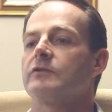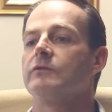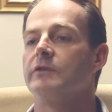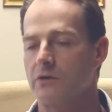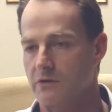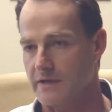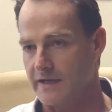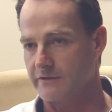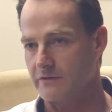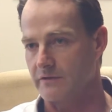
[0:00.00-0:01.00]
you don't
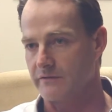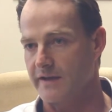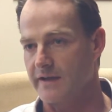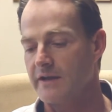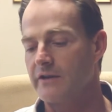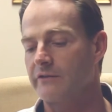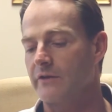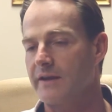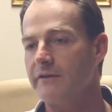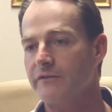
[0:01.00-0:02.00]
like to convey.
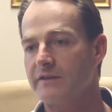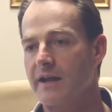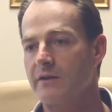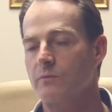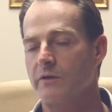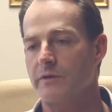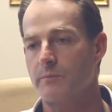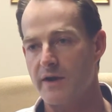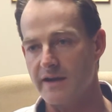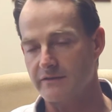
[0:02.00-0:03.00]
So if done with a
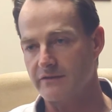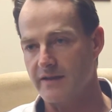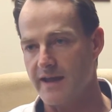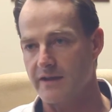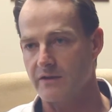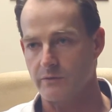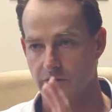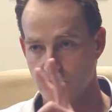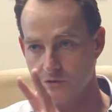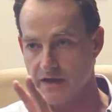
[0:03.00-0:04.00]
practiced hand, with a
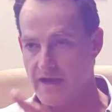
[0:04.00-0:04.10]
good